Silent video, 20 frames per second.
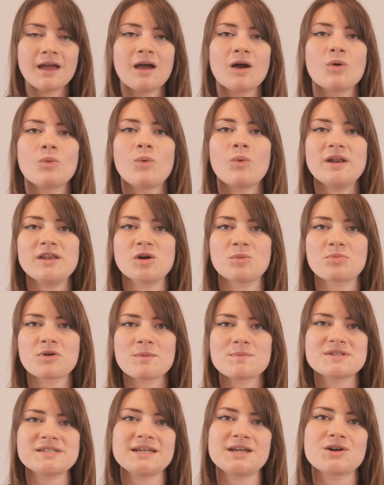when your
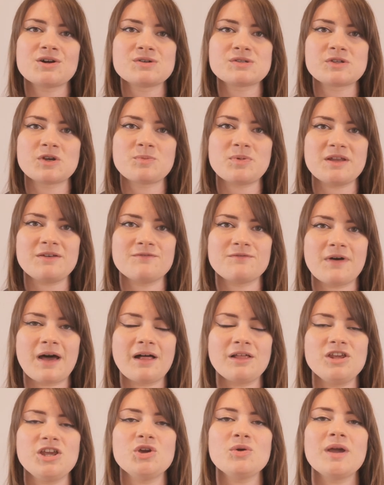property goes up in
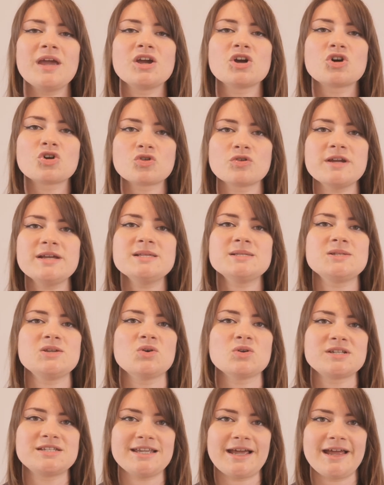value, increase
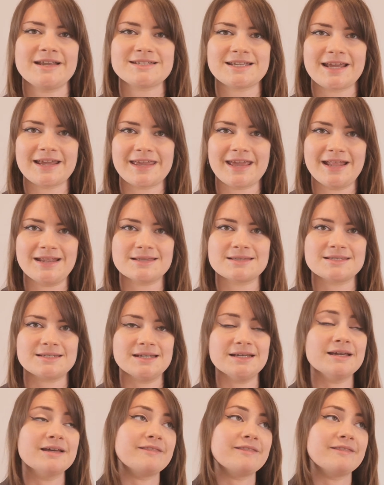your debt against it,